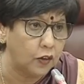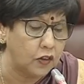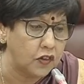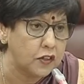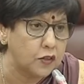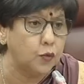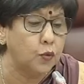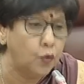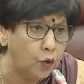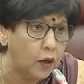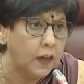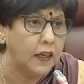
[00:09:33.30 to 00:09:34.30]
and
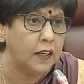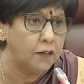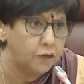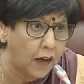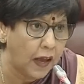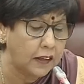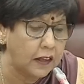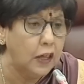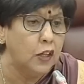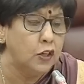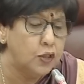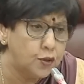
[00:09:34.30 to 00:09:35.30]
psychologists who, in
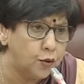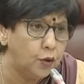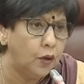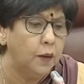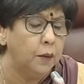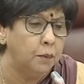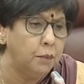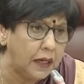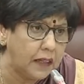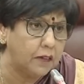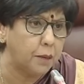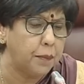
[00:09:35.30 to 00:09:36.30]
fact,
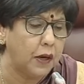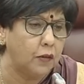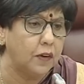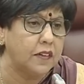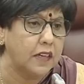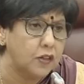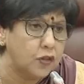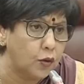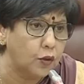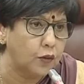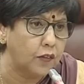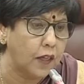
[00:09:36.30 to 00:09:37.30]
do meet the
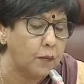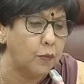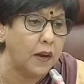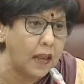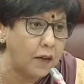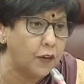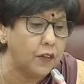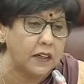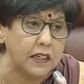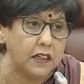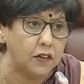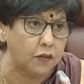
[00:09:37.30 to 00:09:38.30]
parents and talk to them
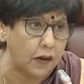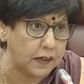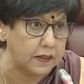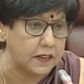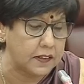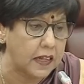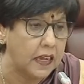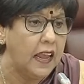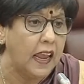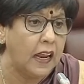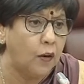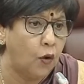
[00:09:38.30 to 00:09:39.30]
whenever the need
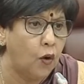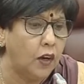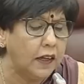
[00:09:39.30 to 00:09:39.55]
arises.